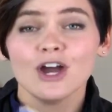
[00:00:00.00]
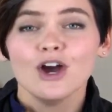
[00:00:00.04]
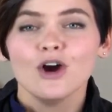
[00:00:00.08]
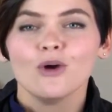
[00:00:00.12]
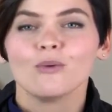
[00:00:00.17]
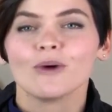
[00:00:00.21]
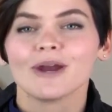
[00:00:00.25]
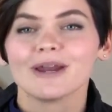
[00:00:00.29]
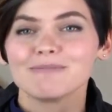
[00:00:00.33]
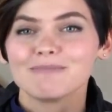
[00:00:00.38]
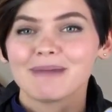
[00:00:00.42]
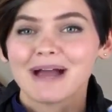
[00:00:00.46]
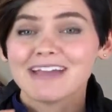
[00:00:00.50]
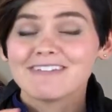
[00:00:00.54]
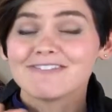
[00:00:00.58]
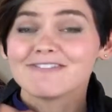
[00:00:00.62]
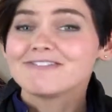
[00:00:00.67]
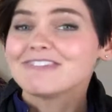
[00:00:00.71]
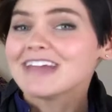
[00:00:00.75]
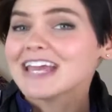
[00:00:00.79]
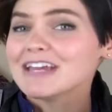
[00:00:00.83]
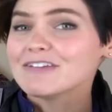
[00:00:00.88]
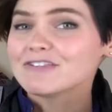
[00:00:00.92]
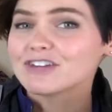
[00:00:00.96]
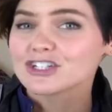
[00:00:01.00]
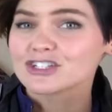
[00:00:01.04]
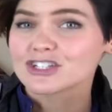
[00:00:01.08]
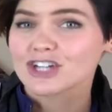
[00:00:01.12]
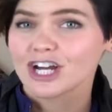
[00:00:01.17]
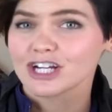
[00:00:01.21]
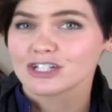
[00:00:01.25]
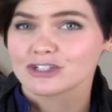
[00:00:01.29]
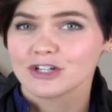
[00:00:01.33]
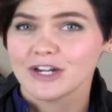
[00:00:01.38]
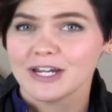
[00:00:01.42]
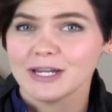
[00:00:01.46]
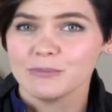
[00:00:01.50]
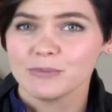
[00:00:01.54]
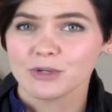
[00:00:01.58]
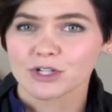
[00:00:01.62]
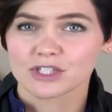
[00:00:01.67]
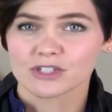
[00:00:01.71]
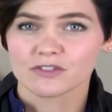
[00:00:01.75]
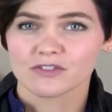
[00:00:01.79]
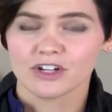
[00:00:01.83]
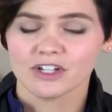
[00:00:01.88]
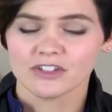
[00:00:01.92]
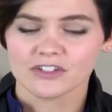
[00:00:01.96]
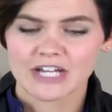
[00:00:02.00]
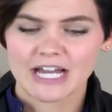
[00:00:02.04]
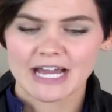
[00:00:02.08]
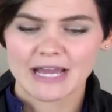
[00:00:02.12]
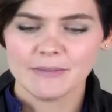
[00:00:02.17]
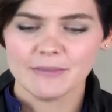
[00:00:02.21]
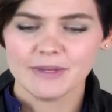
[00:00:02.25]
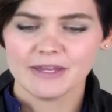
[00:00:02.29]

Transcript: one of my favorite dog training books of all time.